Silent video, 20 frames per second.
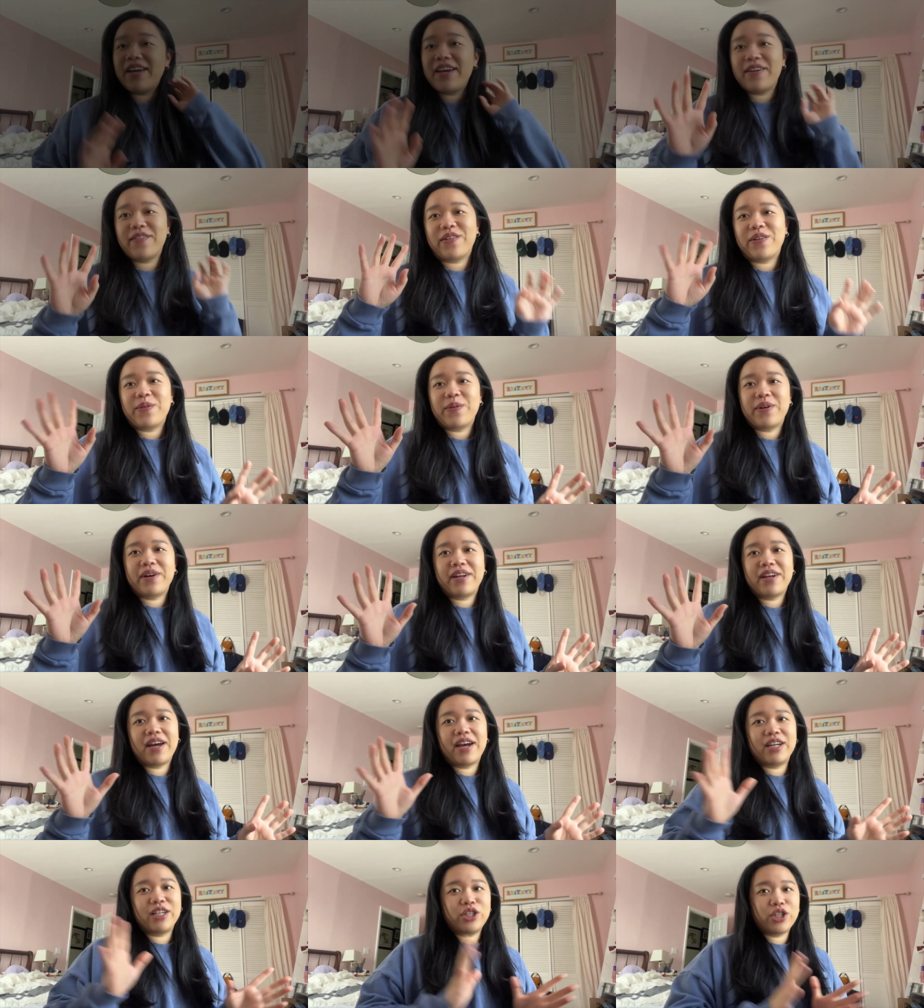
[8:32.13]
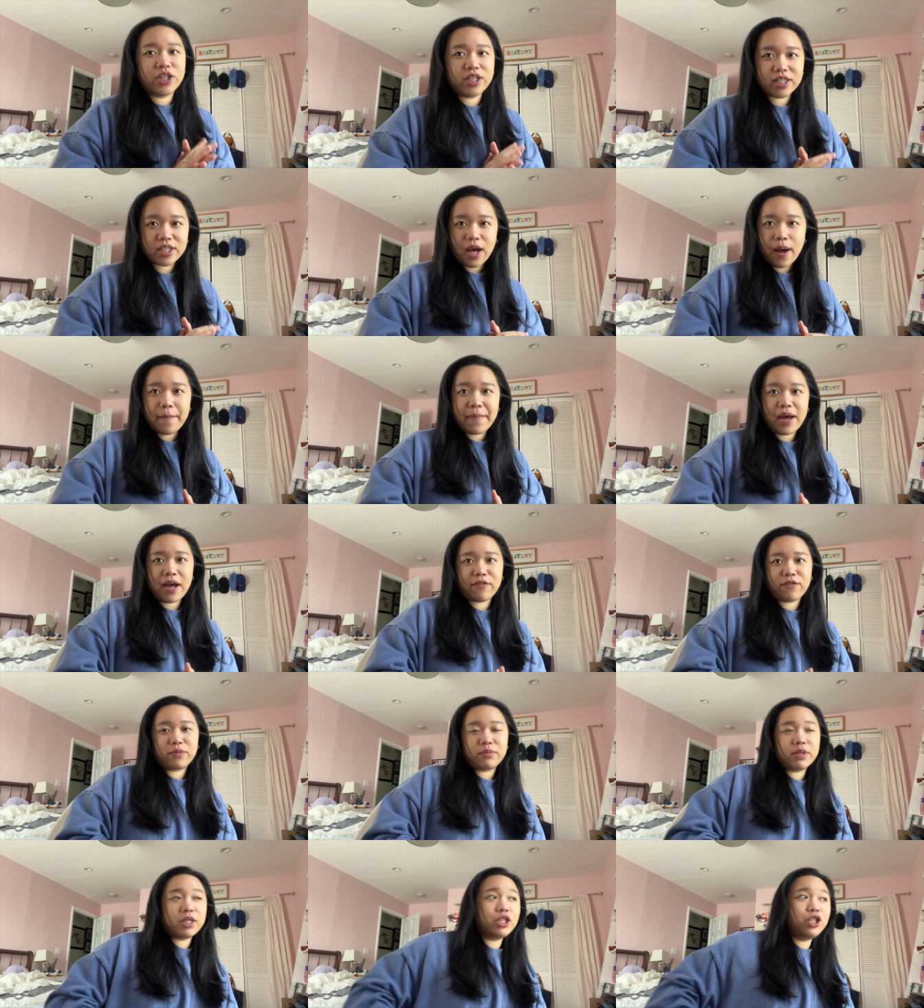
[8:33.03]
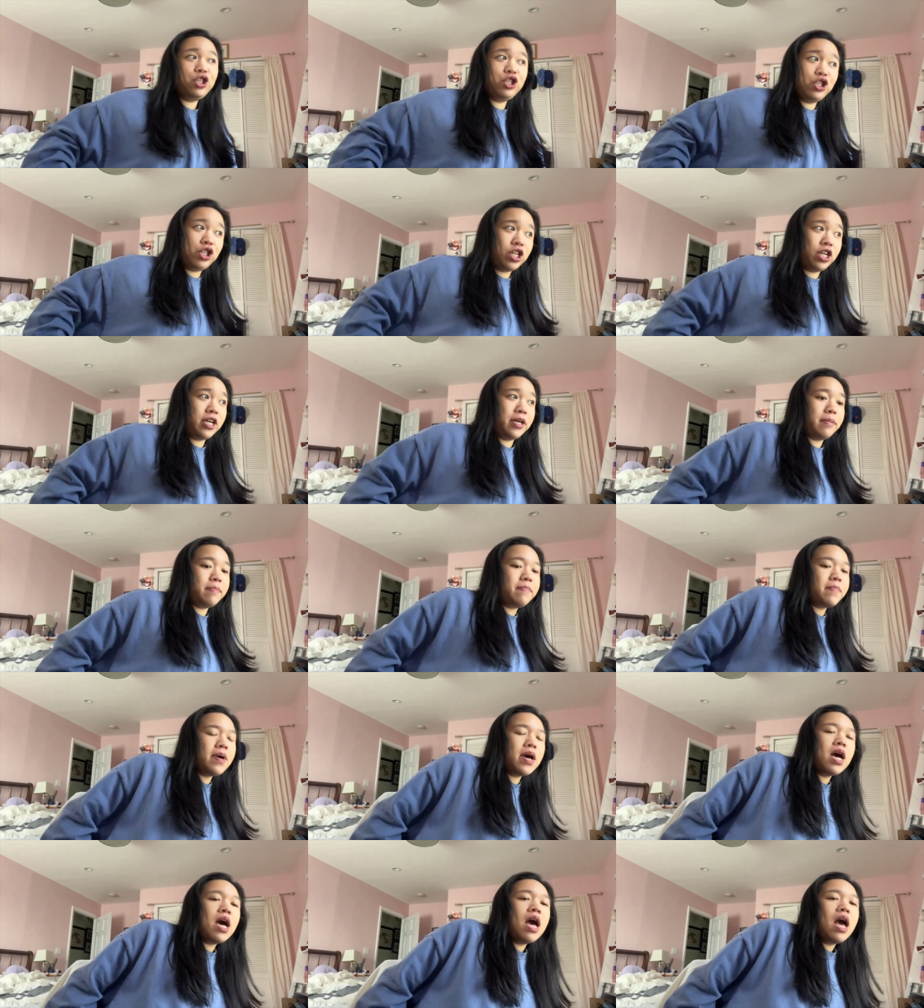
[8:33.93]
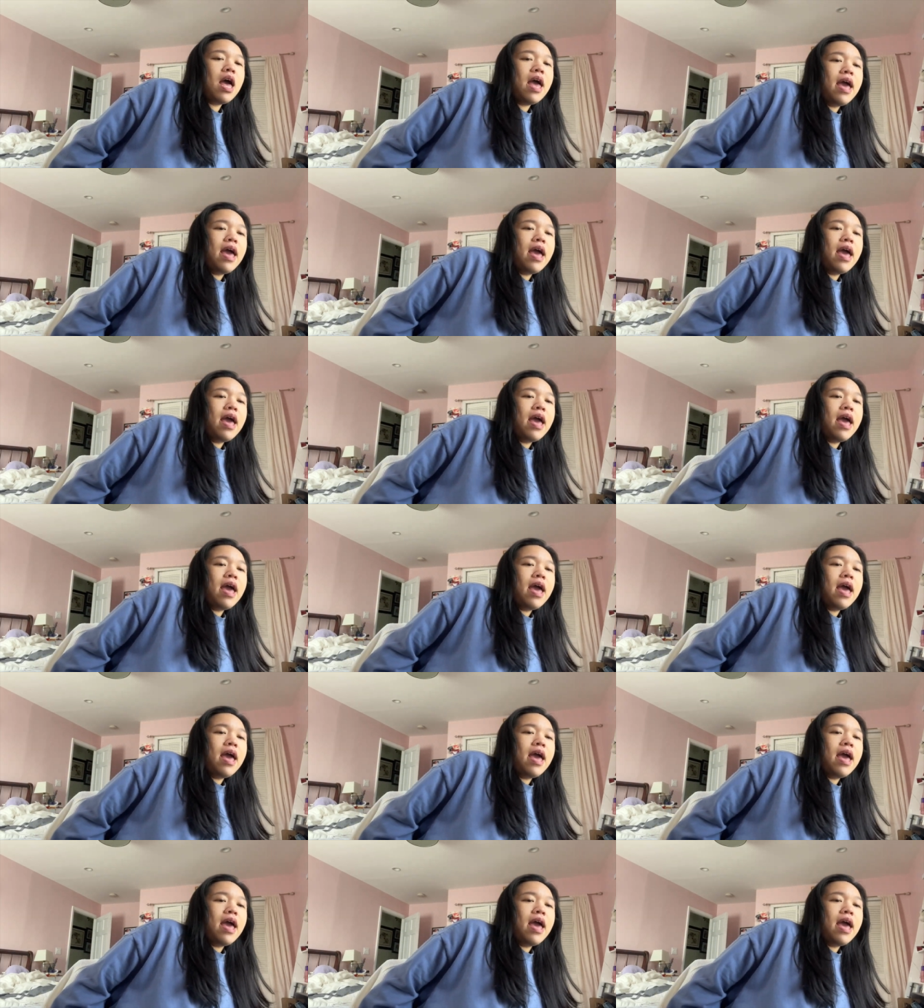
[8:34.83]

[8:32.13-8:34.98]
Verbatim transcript: everyone, I just got back from the gym